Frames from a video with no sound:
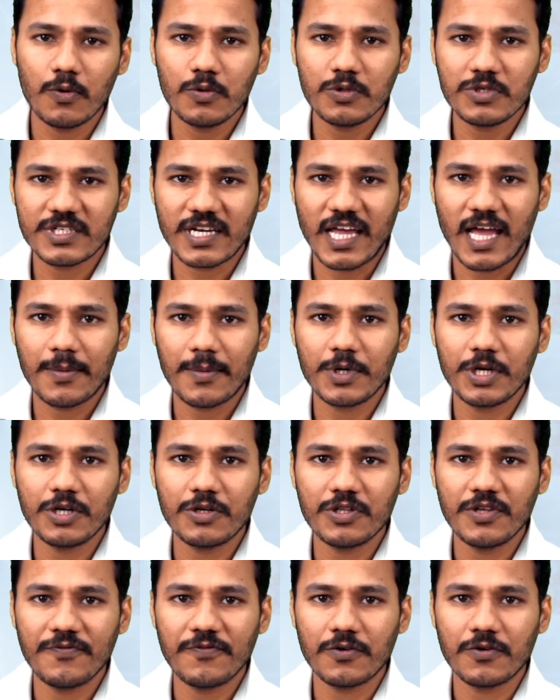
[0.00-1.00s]
trapped into
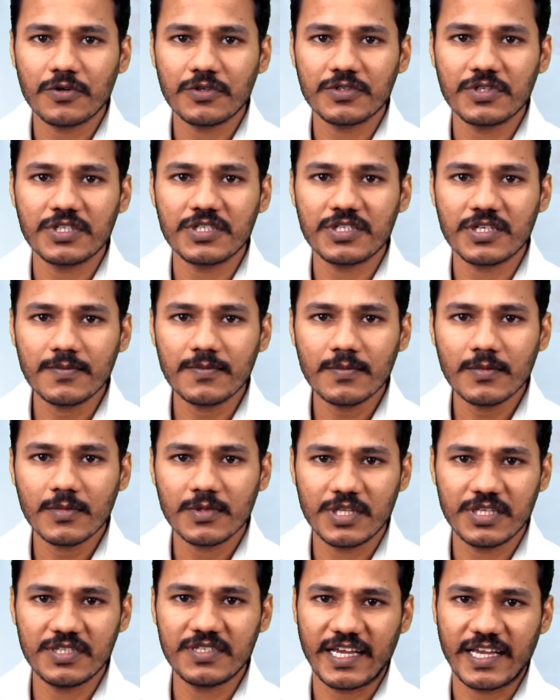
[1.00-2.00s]
the photosystem,
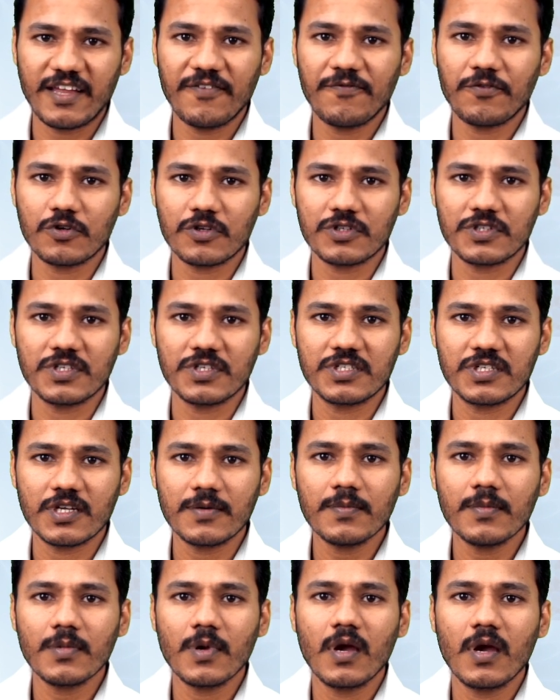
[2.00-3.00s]
the second photosystem,